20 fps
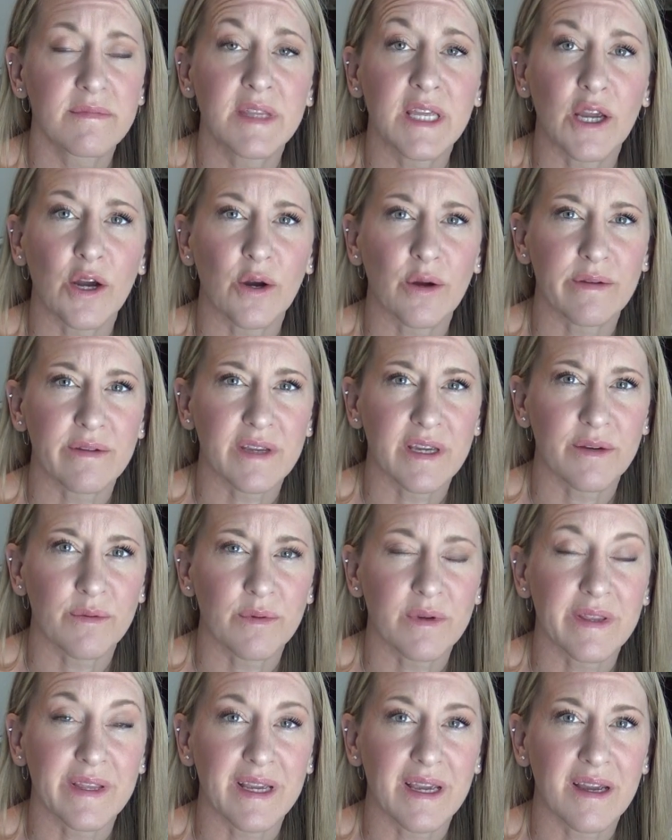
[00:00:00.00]
The earth can
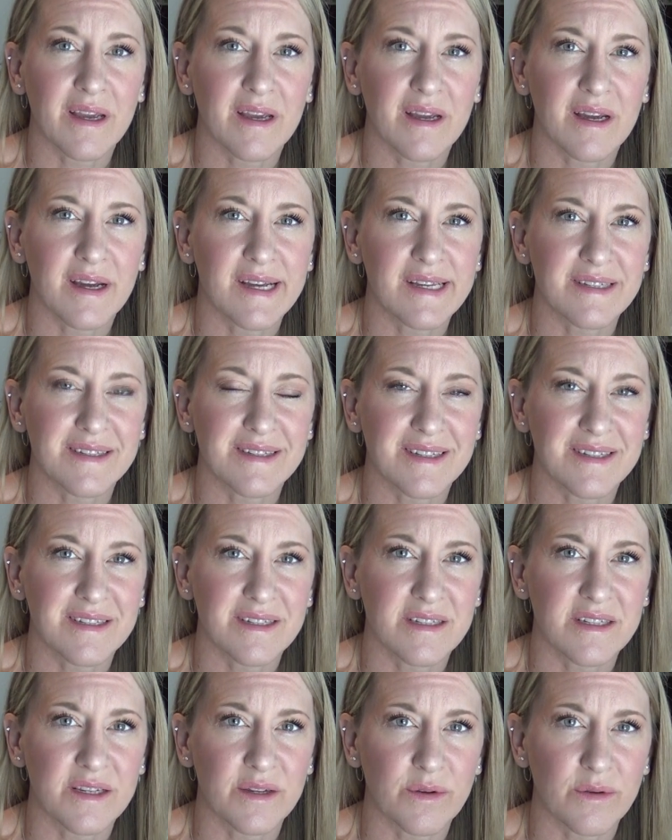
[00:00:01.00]
really
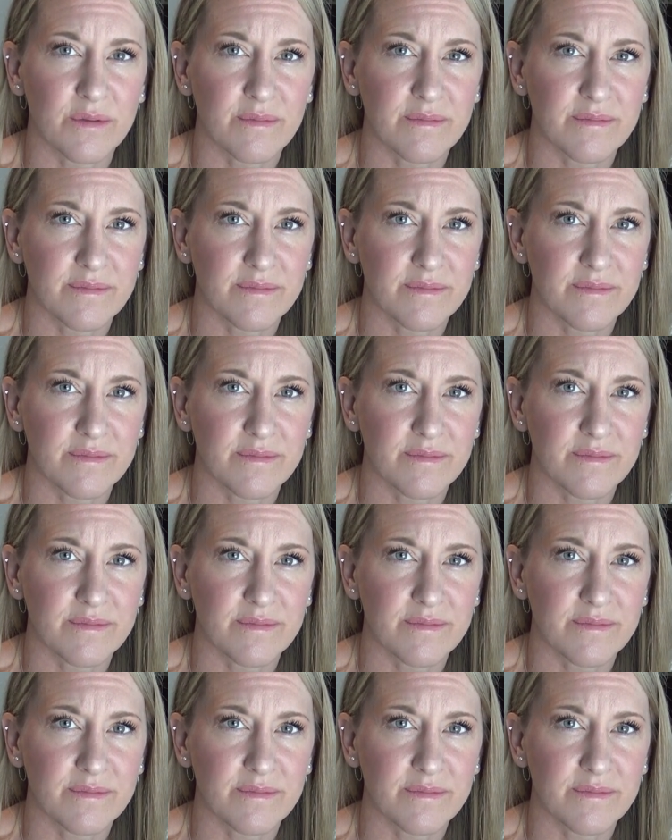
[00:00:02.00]
assist you